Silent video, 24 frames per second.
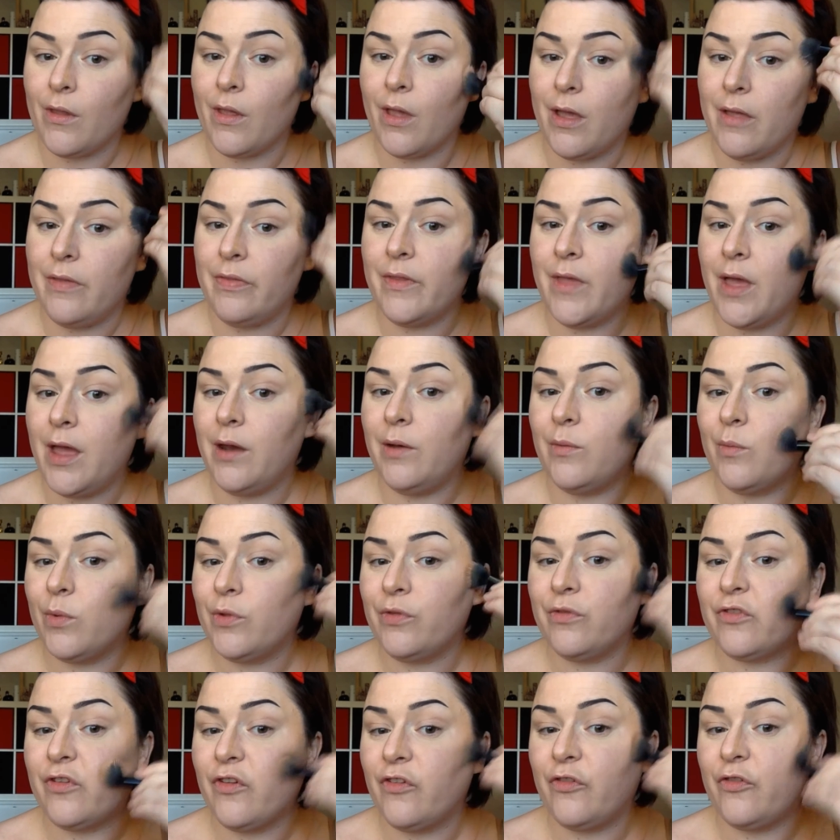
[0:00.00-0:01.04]
And then
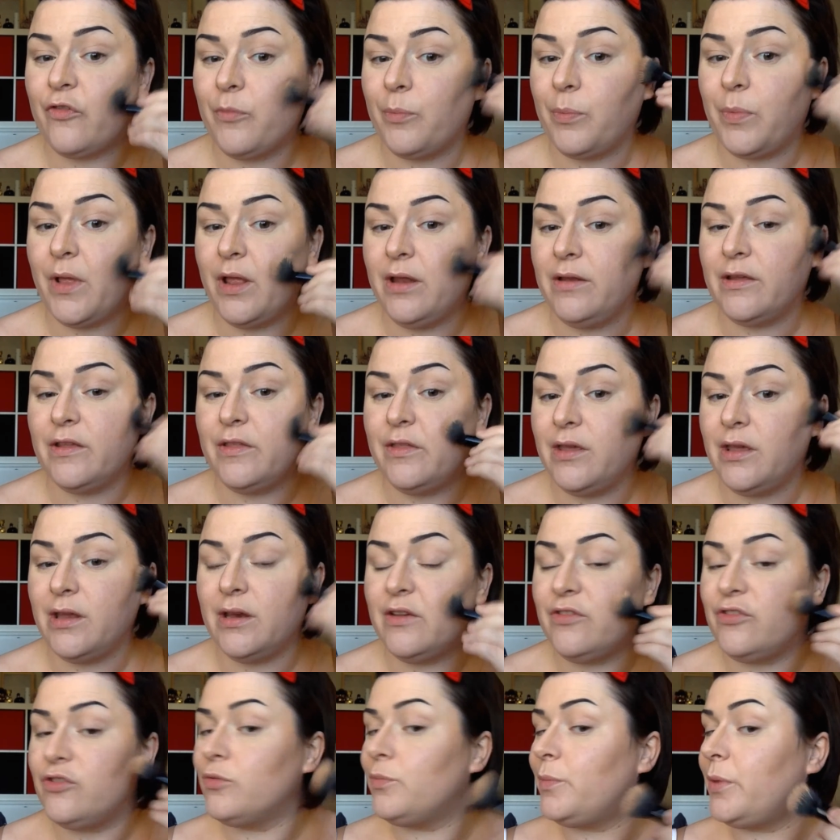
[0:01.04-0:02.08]
once I've blended the
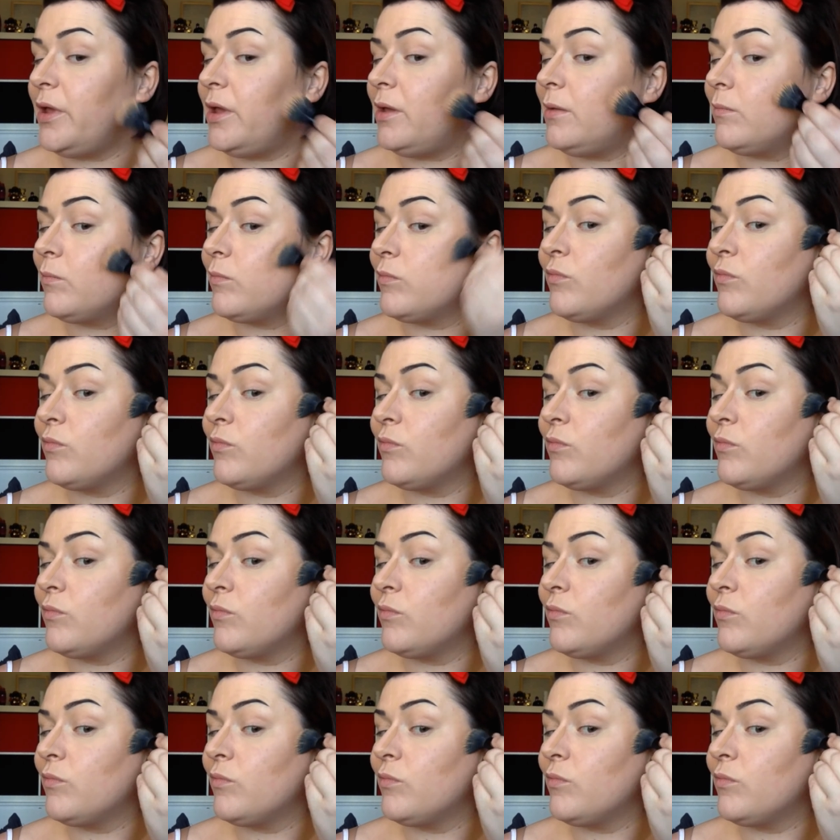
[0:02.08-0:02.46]
initial bit,